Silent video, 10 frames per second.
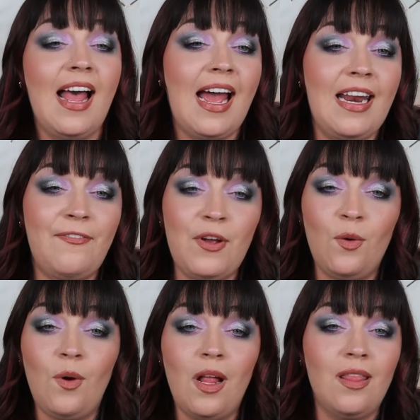And if
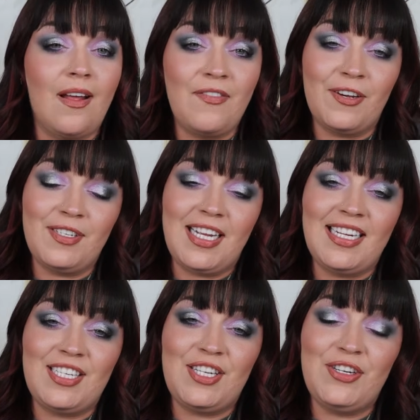you love those
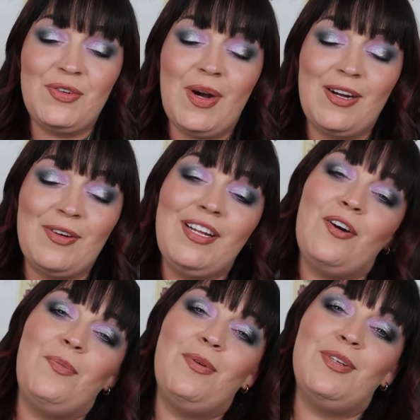things too, I really
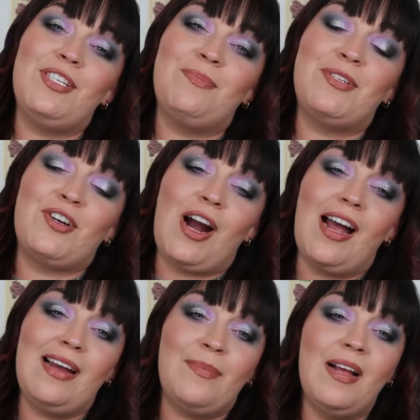hope you will
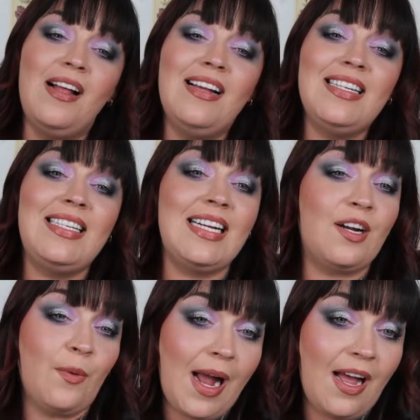subscribe.
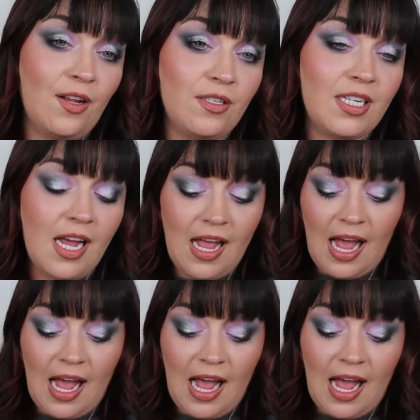Stick around.